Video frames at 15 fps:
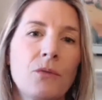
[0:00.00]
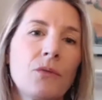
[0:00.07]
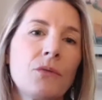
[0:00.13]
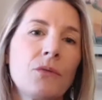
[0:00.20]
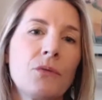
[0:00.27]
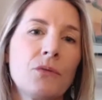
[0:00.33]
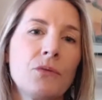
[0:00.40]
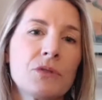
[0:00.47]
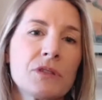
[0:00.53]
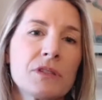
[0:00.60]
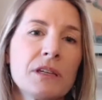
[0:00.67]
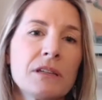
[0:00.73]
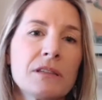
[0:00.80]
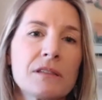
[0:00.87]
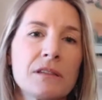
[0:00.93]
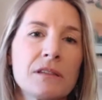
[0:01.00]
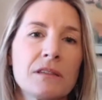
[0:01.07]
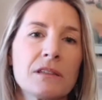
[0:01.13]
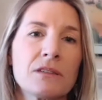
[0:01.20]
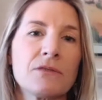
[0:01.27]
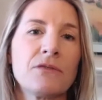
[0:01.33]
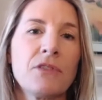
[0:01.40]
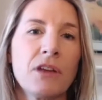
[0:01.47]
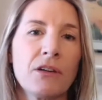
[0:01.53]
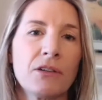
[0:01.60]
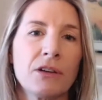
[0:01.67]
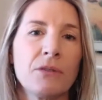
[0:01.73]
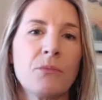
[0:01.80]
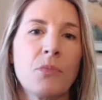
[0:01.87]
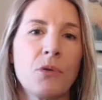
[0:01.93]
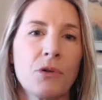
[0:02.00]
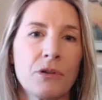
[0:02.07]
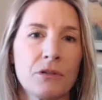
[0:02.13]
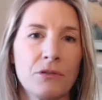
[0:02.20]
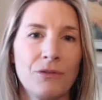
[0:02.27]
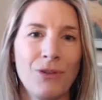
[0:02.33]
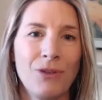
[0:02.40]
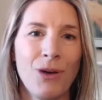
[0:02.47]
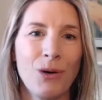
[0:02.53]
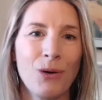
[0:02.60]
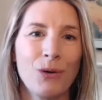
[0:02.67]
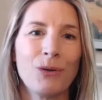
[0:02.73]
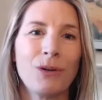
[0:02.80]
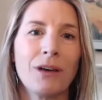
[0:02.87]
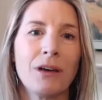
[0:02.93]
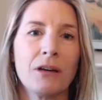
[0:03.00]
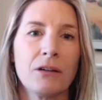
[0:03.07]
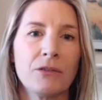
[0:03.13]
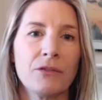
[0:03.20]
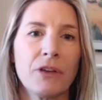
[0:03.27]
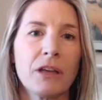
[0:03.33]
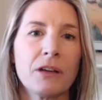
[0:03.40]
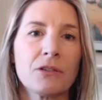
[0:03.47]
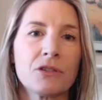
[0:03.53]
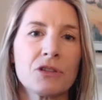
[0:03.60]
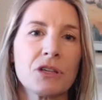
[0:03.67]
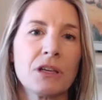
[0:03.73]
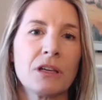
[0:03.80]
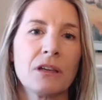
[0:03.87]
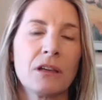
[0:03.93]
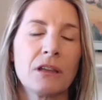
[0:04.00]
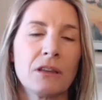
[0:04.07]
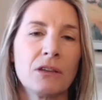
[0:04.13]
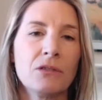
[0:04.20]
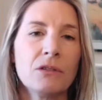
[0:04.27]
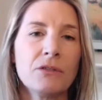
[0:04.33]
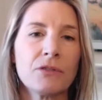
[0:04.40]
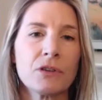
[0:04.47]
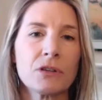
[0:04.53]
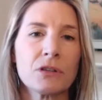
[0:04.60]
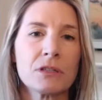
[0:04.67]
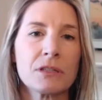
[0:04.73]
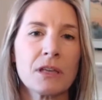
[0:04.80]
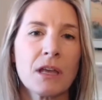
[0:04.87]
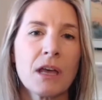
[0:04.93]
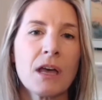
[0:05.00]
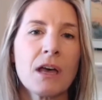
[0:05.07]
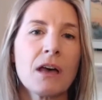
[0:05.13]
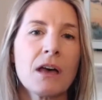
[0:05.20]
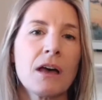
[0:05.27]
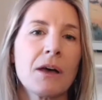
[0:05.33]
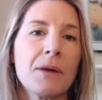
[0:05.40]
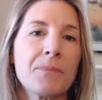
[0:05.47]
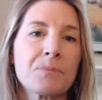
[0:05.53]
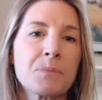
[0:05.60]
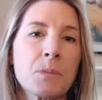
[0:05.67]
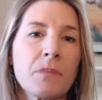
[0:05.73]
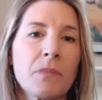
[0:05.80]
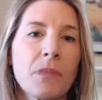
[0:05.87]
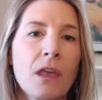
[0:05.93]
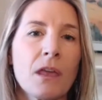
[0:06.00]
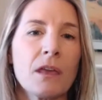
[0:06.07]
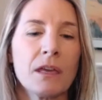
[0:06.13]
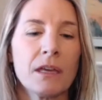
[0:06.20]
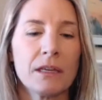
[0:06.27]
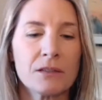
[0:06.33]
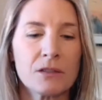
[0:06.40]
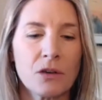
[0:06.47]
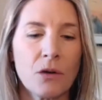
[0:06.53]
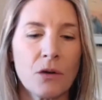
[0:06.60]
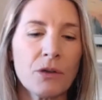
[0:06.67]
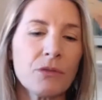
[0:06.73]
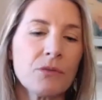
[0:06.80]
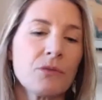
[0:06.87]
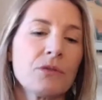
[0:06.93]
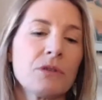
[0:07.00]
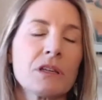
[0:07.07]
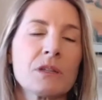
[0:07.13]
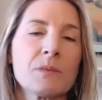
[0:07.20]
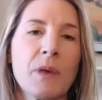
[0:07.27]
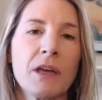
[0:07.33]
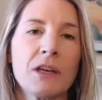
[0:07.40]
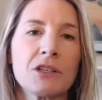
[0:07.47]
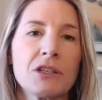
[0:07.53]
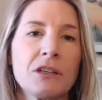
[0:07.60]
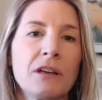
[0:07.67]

who sits in this very important node of energy in the universe, is going through an expansion and